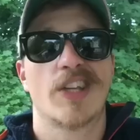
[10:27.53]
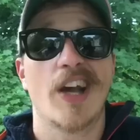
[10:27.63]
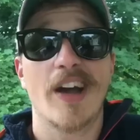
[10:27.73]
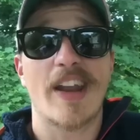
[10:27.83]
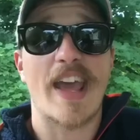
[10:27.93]

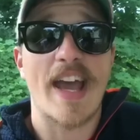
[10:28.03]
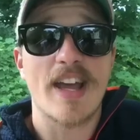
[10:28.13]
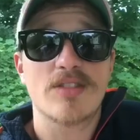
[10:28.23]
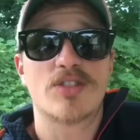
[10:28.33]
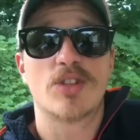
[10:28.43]
Todd
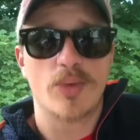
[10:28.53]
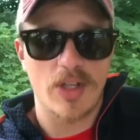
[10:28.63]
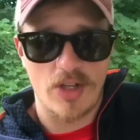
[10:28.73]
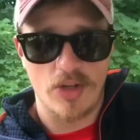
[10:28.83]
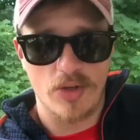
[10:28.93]
asked, do
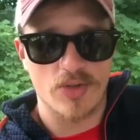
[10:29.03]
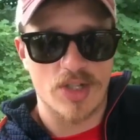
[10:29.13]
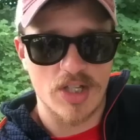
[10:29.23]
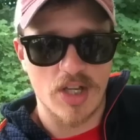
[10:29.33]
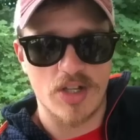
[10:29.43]
we use
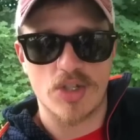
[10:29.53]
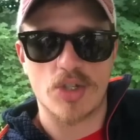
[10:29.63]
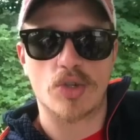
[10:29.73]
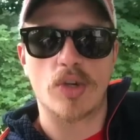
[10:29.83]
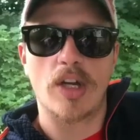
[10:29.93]

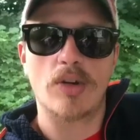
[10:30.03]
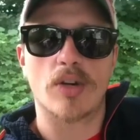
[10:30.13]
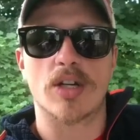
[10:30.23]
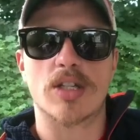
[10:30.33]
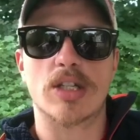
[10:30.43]
sunscreen
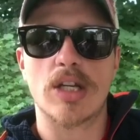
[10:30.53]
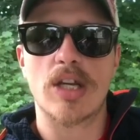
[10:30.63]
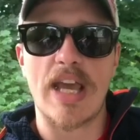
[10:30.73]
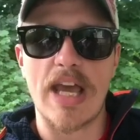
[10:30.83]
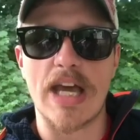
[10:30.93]
or a
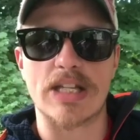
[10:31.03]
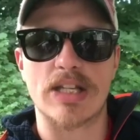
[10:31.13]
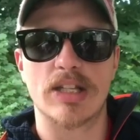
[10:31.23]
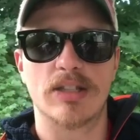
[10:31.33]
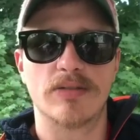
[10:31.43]
sun hat?